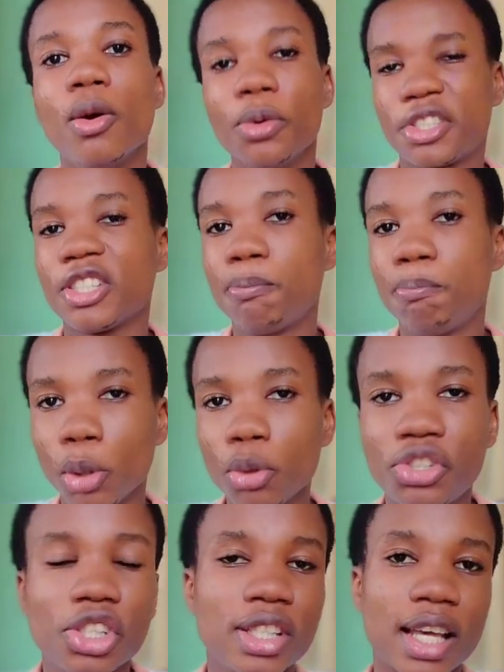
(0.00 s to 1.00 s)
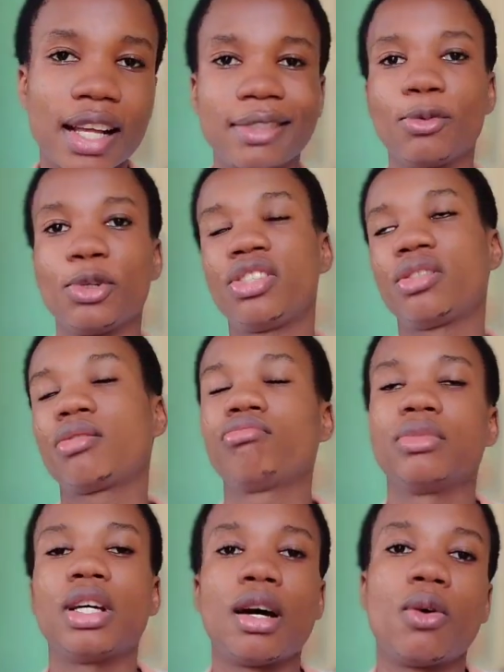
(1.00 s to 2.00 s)
which is bullshit, and which is
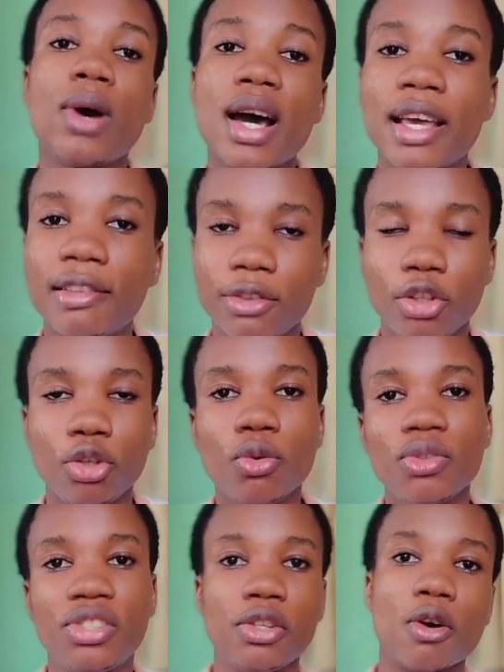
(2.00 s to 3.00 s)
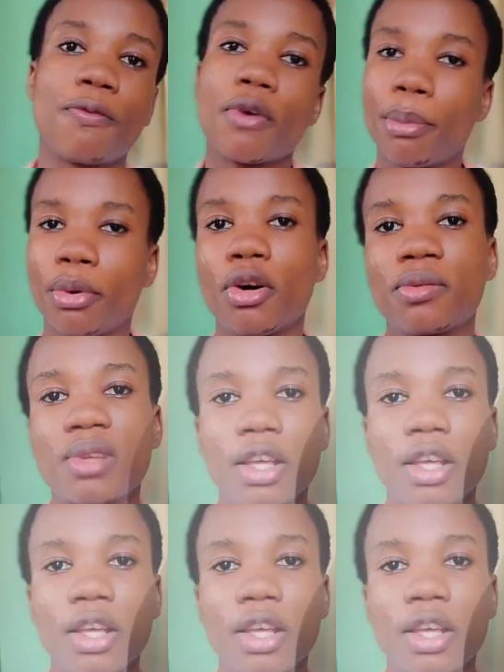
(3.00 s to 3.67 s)
why new CO4 bulbs